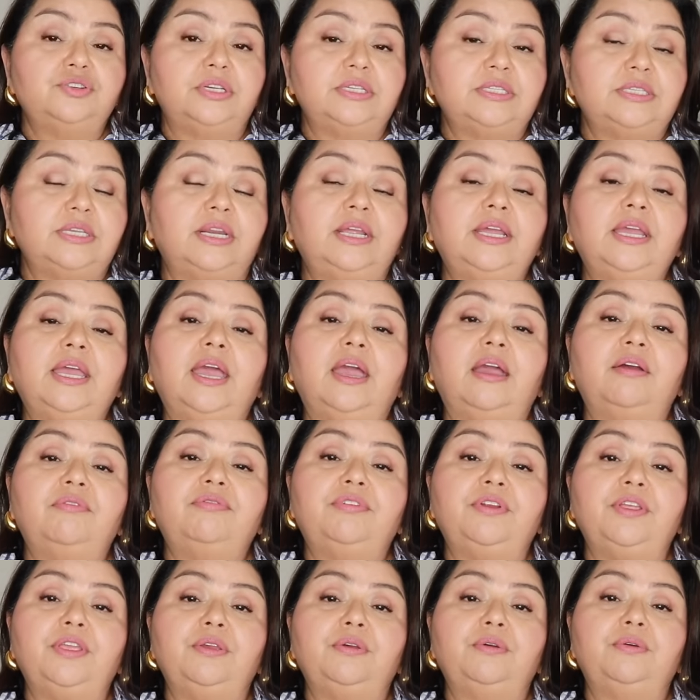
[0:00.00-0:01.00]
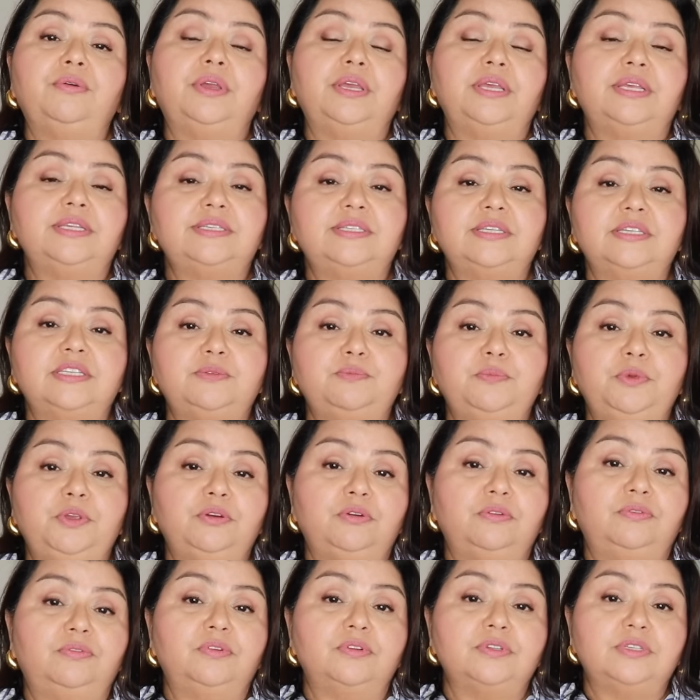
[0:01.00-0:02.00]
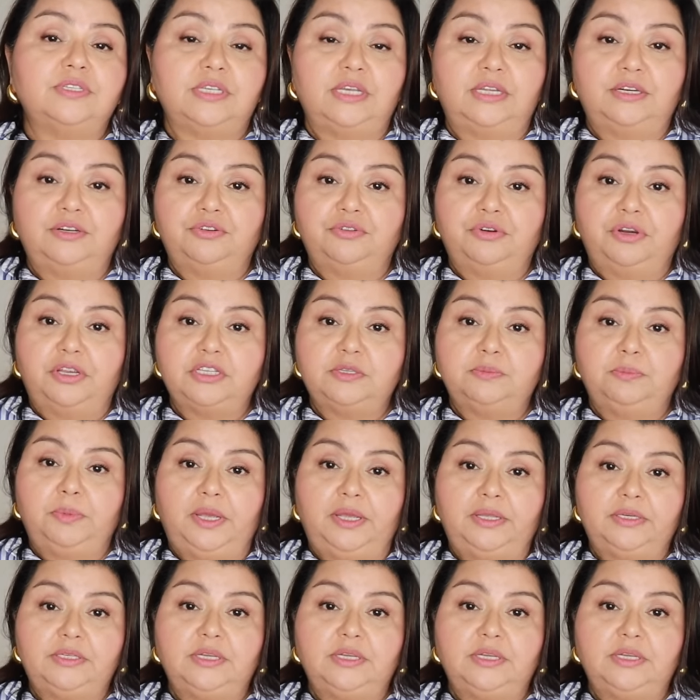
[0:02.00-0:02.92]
dress that I have for you is this beautiful sundress by